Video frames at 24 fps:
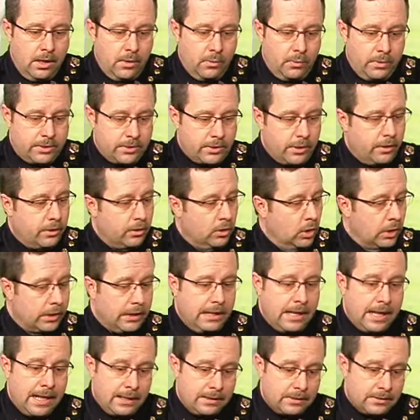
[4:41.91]
we started
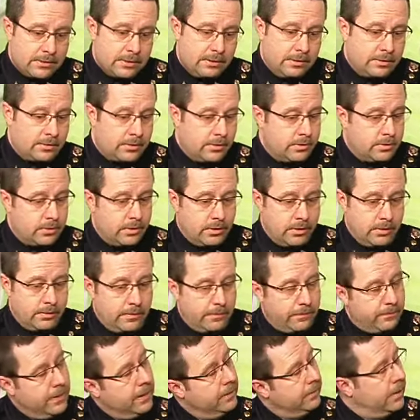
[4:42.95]
looking at it and said this is a
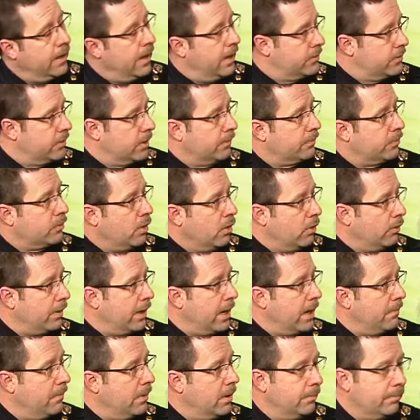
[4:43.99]
fantastic
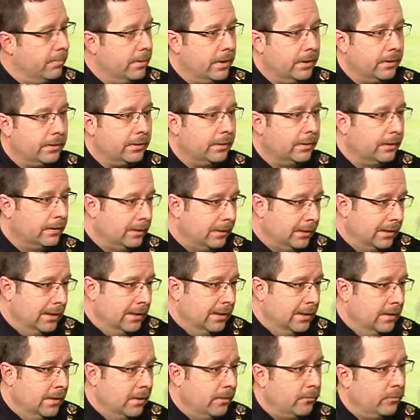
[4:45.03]
program, but
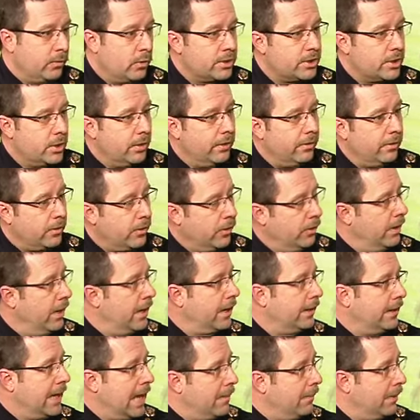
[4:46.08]
unfortunately in the current
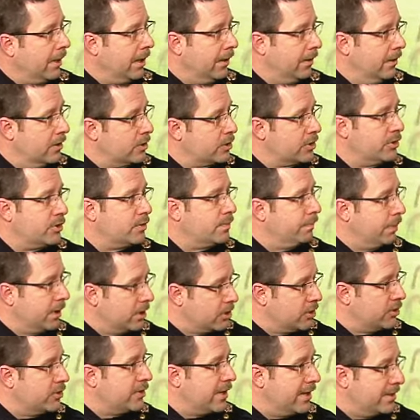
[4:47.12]
economic conditions, budgets